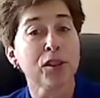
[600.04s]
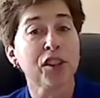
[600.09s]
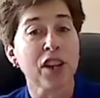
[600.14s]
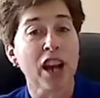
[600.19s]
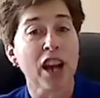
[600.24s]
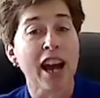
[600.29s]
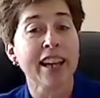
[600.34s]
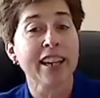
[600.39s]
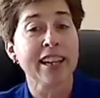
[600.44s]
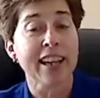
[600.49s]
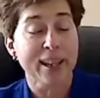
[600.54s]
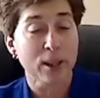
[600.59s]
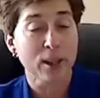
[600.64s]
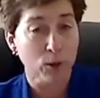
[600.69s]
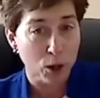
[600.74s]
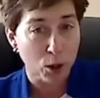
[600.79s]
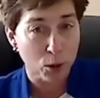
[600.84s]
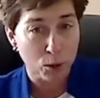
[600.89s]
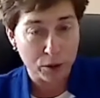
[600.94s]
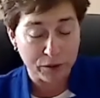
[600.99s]
shot. I don't
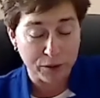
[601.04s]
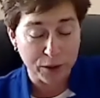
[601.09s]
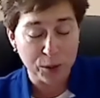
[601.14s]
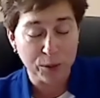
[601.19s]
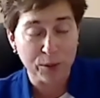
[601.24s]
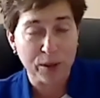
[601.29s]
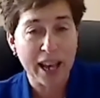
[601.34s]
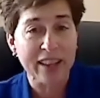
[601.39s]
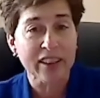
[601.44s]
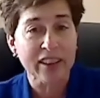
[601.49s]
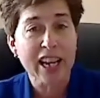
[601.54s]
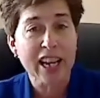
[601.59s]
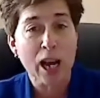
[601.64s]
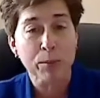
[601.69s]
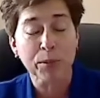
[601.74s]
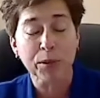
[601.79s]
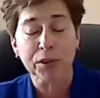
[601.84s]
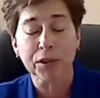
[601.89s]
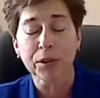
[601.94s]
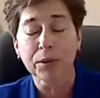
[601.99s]
know if you've had the
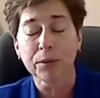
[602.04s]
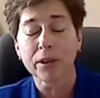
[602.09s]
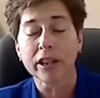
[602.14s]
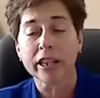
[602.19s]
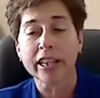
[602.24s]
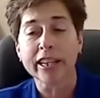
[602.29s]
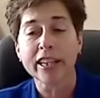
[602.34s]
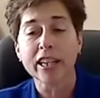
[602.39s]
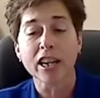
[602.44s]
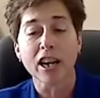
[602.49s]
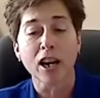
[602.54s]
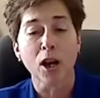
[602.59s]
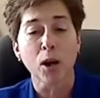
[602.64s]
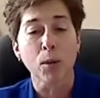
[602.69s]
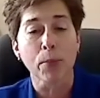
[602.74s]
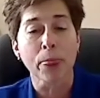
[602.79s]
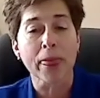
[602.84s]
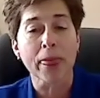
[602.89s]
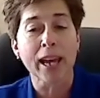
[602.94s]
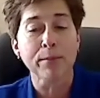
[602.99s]
opportunity.
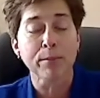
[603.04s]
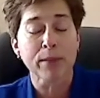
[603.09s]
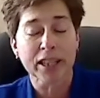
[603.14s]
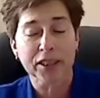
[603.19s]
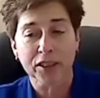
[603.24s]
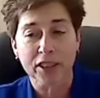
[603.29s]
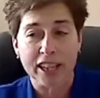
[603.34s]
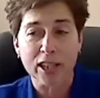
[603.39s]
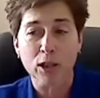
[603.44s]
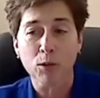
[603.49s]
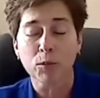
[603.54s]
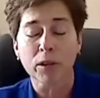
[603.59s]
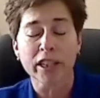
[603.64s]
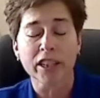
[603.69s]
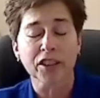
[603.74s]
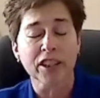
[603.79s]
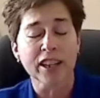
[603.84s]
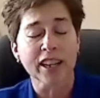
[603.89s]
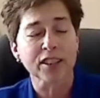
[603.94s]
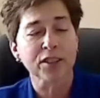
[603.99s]
And my second one
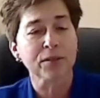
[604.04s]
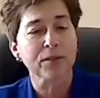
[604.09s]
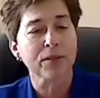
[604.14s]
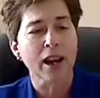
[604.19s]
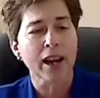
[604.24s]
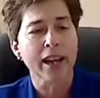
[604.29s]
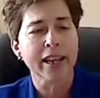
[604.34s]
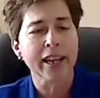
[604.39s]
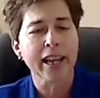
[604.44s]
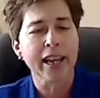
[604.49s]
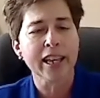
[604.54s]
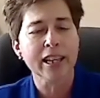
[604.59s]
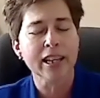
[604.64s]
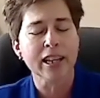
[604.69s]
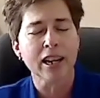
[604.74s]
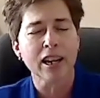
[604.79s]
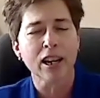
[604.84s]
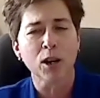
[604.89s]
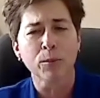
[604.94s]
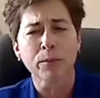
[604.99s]
is next Friday.
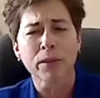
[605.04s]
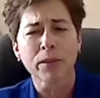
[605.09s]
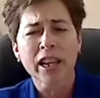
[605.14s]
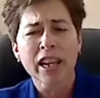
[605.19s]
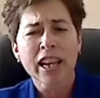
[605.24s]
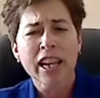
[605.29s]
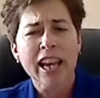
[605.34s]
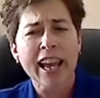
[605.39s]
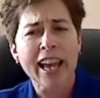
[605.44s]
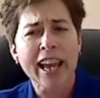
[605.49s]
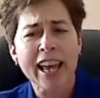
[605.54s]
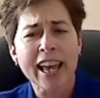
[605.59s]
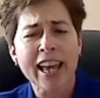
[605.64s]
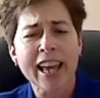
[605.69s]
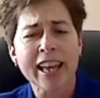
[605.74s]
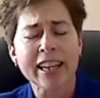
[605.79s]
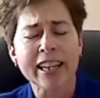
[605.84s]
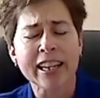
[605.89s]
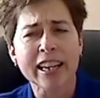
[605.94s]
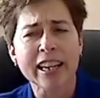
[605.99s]

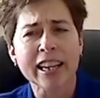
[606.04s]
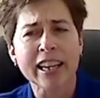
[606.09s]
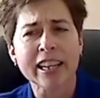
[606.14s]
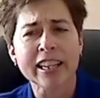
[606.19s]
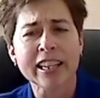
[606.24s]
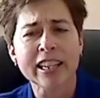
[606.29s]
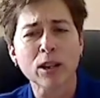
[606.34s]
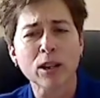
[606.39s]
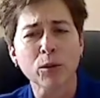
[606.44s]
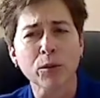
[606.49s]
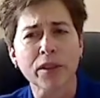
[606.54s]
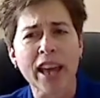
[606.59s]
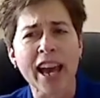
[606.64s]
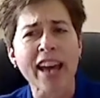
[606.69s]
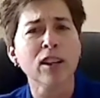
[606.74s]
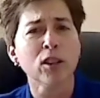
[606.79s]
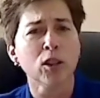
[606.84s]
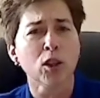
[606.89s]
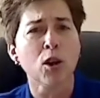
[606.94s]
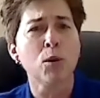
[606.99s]
And that
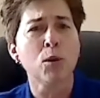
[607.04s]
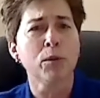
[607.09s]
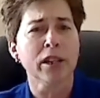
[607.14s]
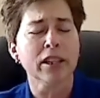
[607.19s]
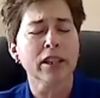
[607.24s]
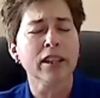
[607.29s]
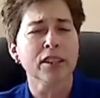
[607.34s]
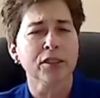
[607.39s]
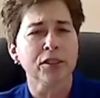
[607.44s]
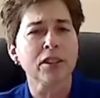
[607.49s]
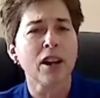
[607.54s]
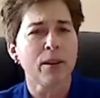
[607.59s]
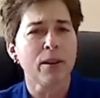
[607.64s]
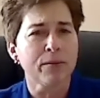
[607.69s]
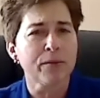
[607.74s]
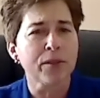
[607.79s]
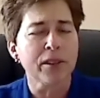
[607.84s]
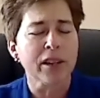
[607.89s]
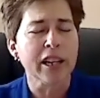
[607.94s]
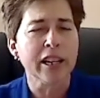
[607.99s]
alone is
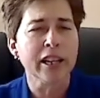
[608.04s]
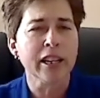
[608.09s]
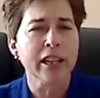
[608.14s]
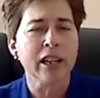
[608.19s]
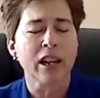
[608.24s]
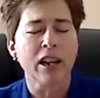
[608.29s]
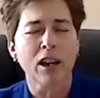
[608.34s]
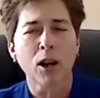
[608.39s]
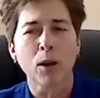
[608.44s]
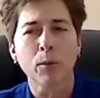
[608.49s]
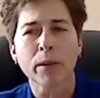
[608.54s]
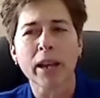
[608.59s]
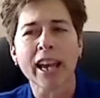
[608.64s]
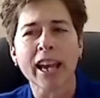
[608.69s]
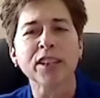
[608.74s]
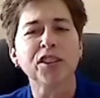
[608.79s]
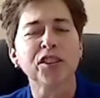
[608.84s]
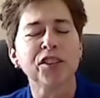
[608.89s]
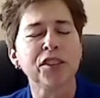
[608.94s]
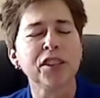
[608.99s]
comforting. And
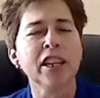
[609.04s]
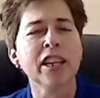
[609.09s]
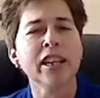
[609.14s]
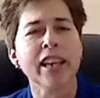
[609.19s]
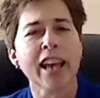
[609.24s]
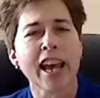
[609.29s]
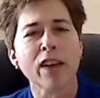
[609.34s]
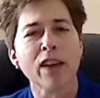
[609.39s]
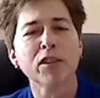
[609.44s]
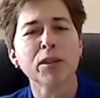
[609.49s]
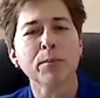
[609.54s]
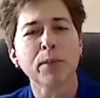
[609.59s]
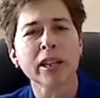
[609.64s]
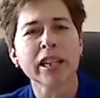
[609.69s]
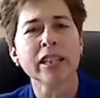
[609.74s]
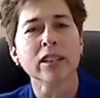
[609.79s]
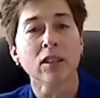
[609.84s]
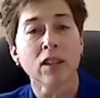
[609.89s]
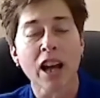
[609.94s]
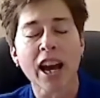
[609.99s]
seeing everybody
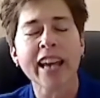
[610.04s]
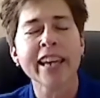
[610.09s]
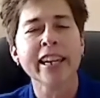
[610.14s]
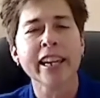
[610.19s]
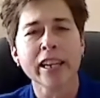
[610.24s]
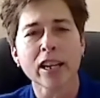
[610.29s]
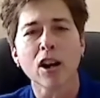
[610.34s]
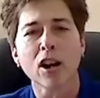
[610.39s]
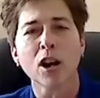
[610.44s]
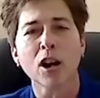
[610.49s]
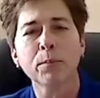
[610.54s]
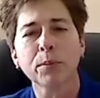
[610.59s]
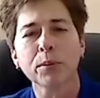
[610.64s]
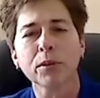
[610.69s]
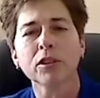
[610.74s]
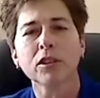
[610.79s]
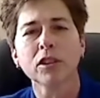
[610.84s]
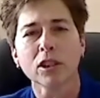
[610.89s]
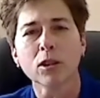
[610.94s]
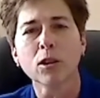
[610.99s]
lining up
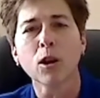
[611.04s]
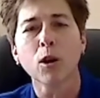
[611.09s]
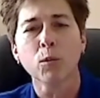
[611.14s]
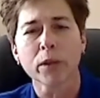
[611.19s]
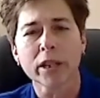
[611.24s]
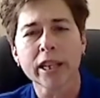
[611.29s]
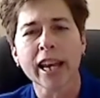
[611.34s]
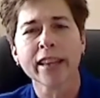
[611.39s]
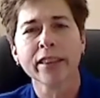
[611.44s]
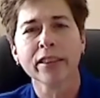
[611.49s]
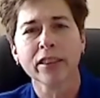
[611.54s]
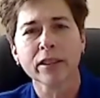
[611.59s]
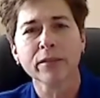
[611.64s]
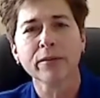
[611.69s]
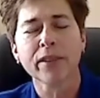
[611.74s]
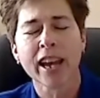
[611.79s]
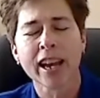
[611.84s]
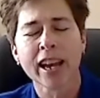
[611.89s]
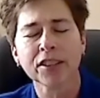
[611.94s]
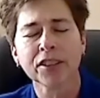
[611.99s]
to go get the
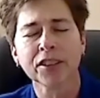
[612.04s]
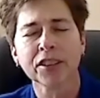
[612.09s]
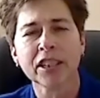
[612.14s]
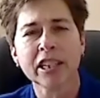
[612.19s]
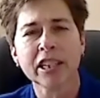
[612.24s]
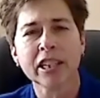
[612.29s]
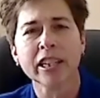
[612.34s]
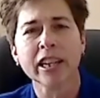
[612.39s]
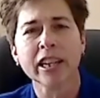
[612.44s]
vaccine,